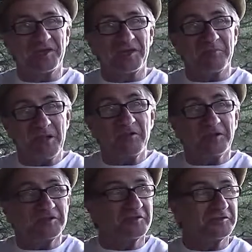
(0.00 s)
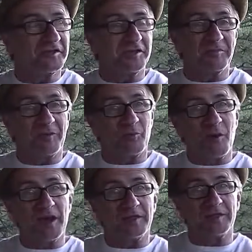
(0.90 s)
thing Americans are saying about
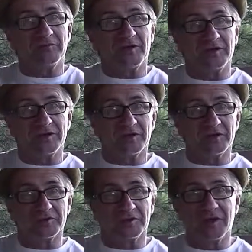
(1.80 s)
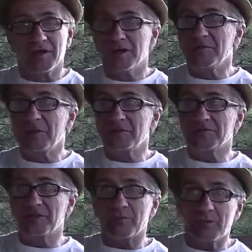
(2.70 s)
why they invaded the country. They might be
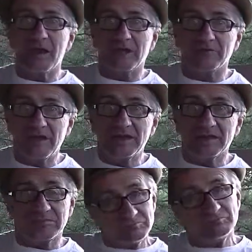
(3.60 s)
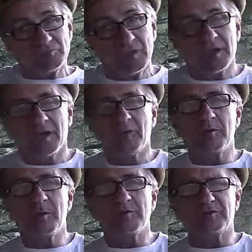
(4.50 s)
saying, we got invaded. And we
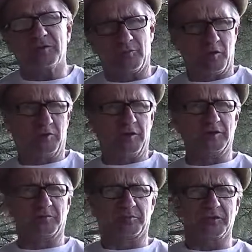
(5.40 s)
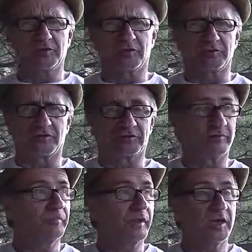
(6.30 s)
might be saying, well, we had to protect ourselves.
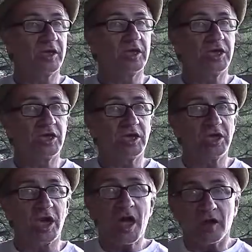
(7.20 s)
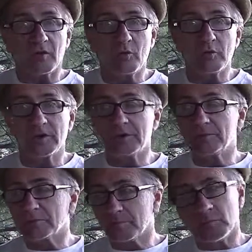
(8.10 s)
Yeah, okay.
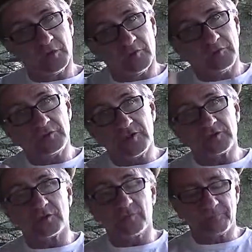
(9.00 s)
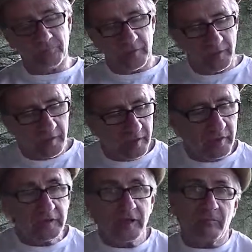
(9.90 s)
You say so.
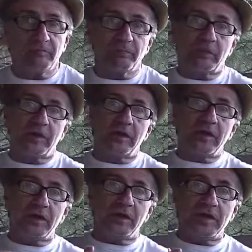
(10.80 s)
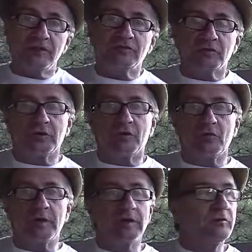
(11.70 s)
Now, Israel,
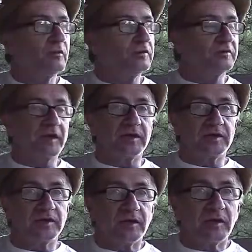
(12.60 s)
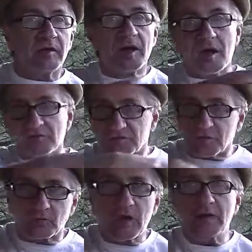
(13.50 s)
when it was like
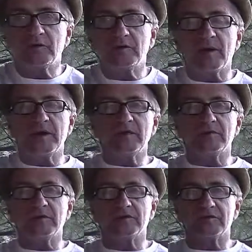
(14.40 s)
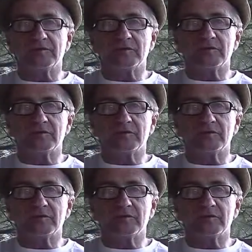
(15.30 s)
surrounded by enemies,